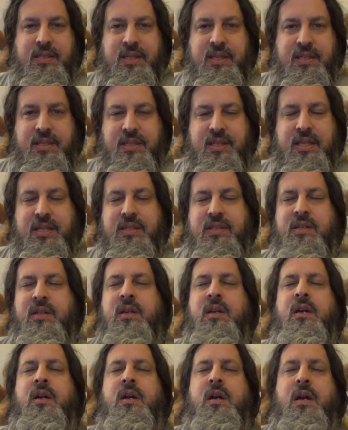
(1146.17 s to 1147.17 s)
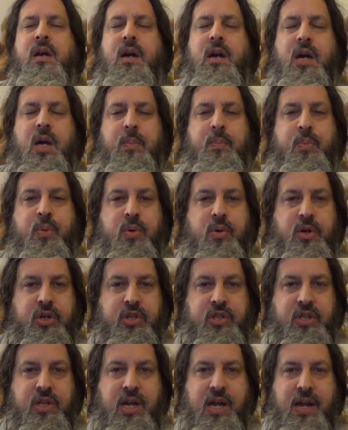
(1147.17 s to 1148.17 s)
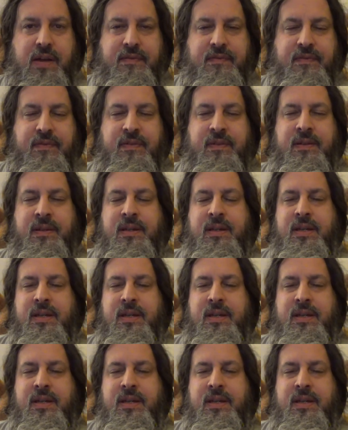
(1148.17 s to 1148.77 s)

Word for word: These things are pushed off.